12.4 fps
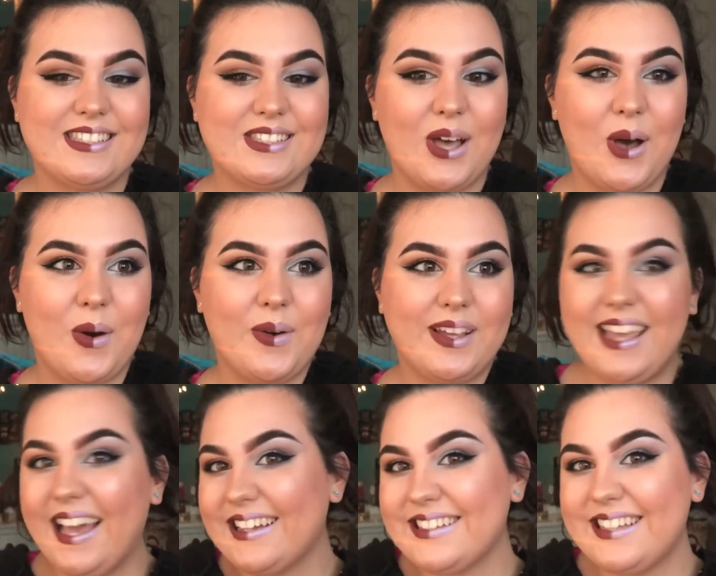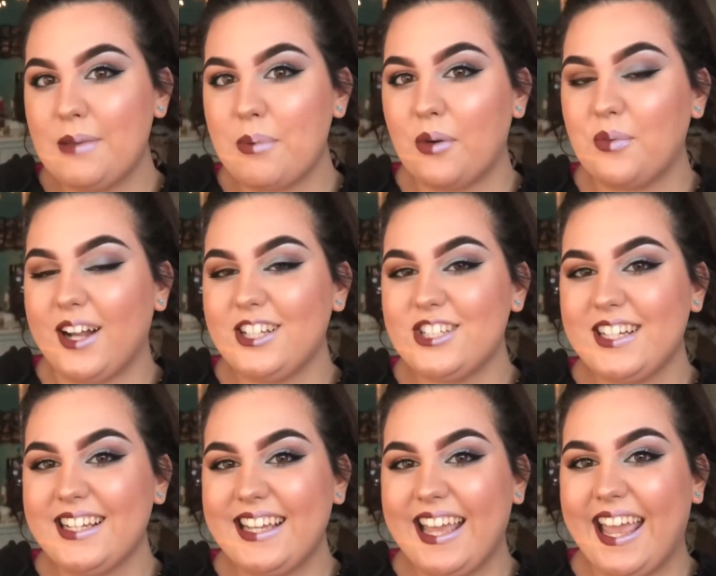So yeah, keep on
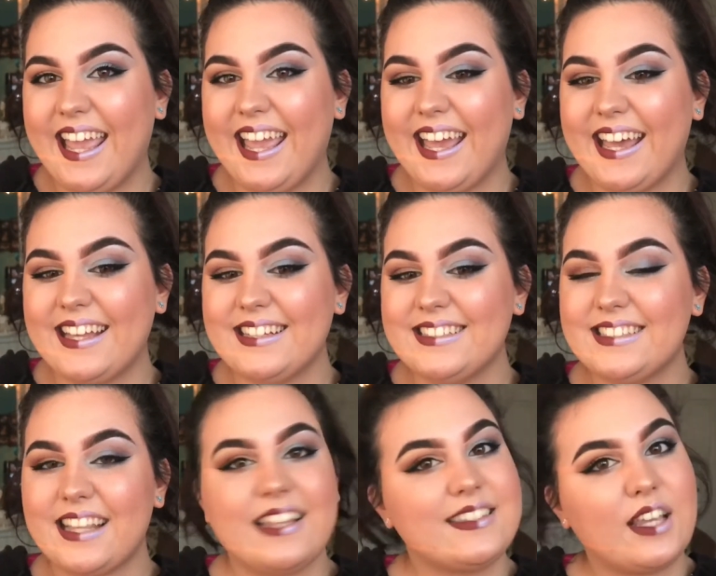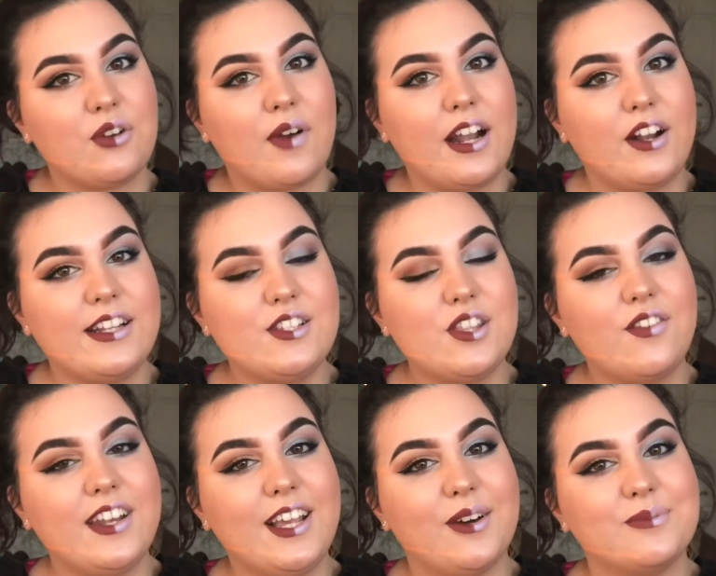watching and let's get right on into the
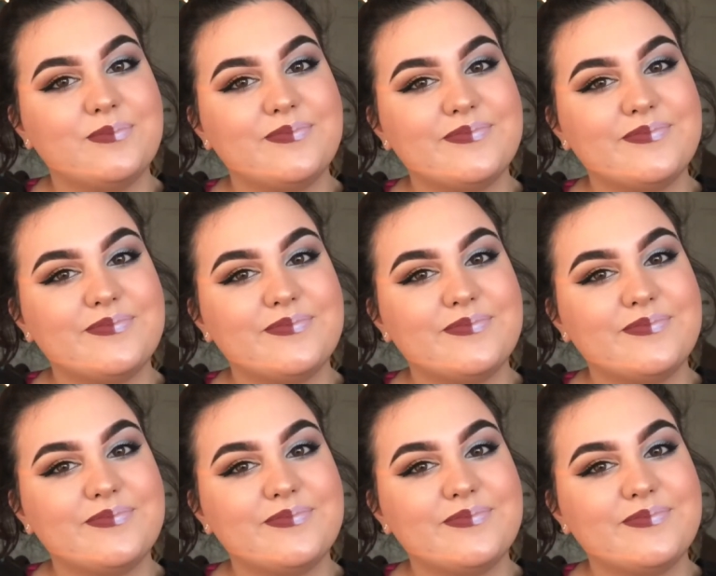video.